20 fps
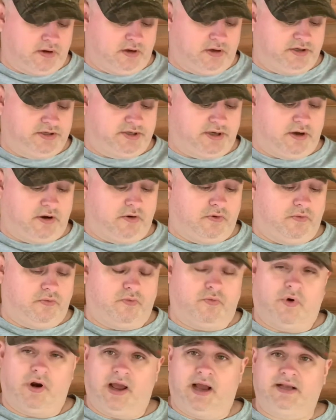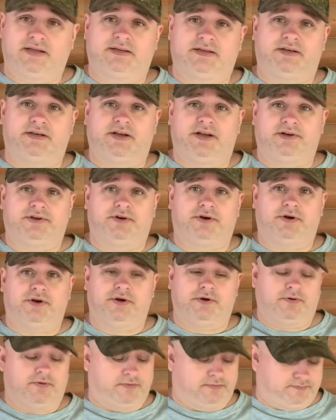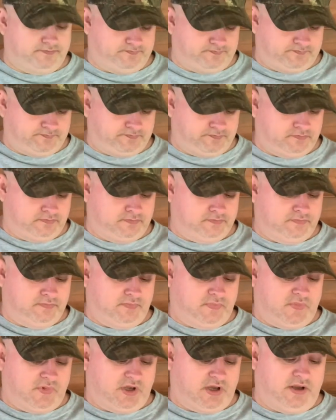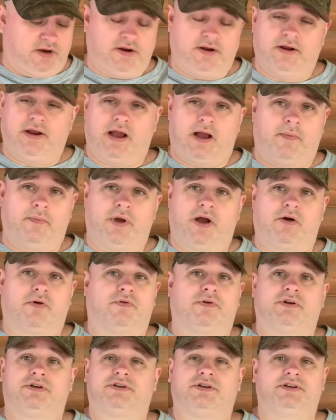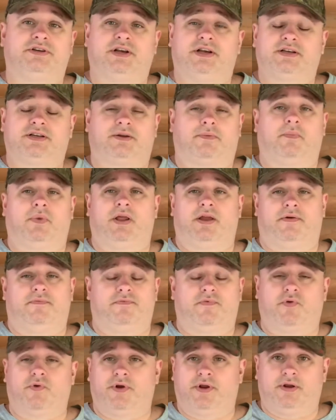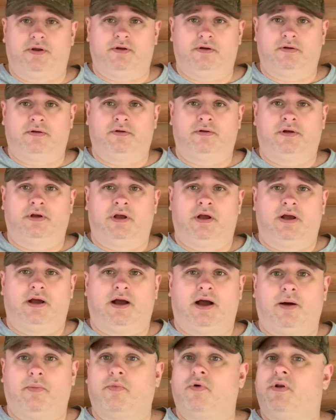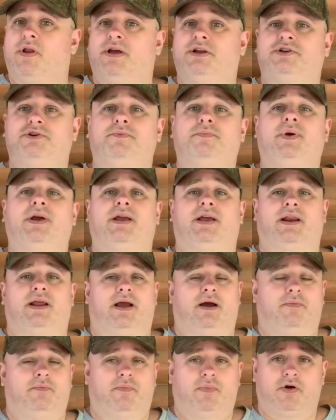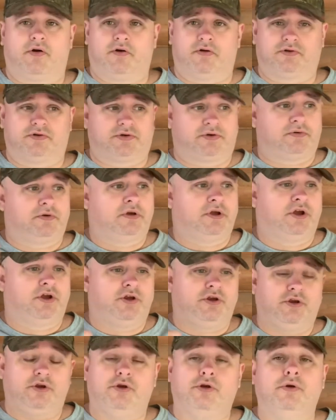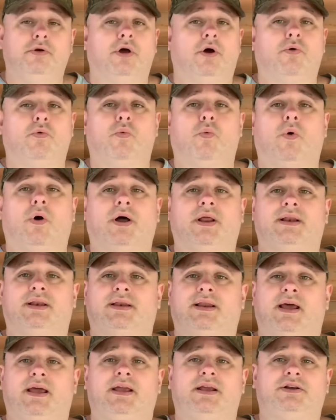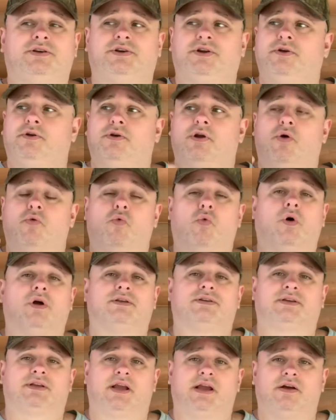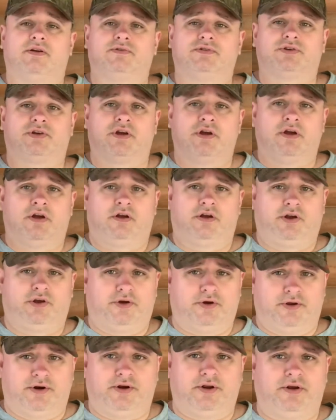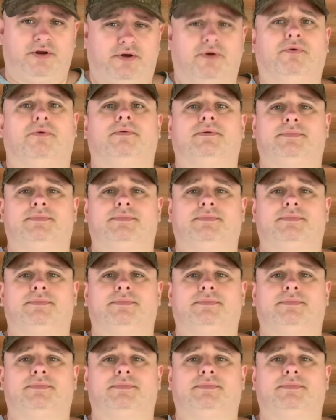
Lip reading: So, what I suggest you do, and I'm not going to suggest a blend for you. I'm going to let you pick it out, because you know what tastes, you know what sounds good to you.